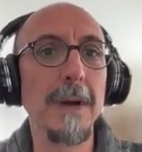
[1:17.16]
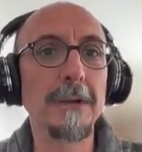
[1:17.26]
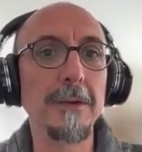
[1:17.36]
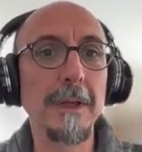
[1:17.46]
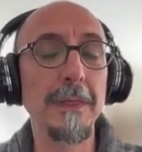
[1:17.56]

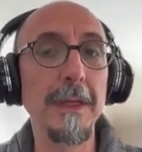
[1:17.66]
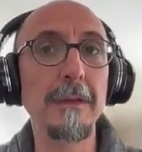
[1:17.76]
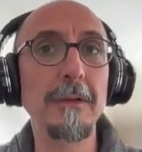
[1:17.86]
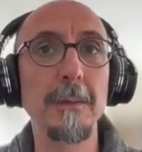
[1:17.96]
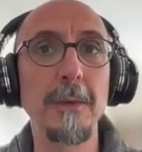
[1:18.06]
Patrick,
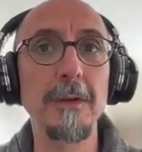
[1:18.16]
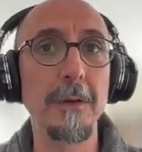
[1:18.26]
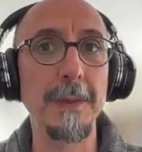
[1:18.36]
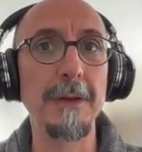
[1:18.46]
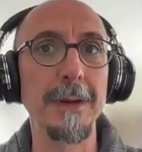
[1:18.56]
thank you so much
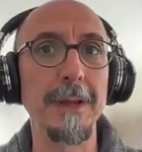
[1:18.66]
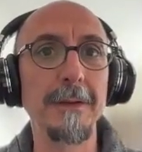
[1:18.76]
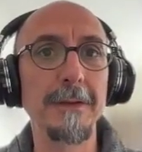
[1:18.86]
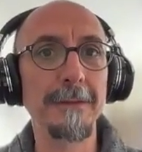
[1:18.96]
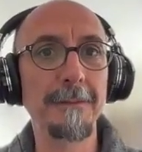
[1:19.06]
for being with
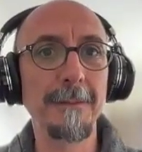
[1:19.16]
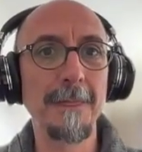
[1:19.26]
us.